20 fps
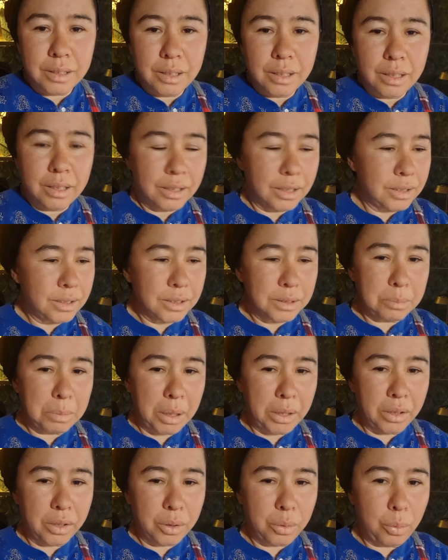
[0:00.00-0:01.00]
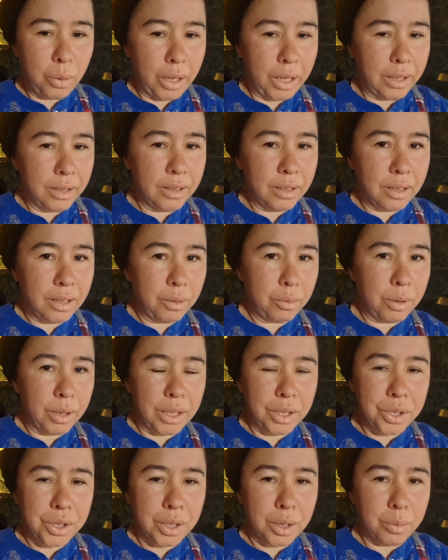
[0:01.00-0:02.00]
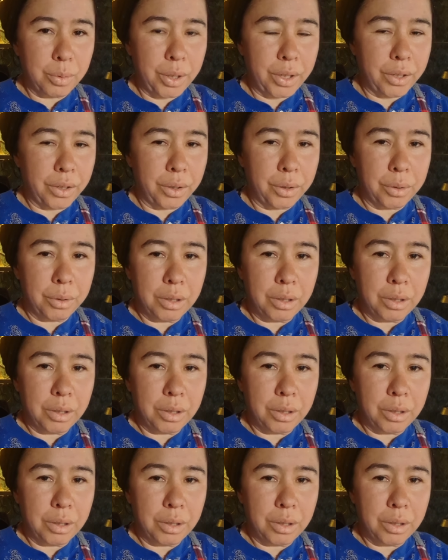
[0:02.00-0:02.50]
is my little way that I want to share with you.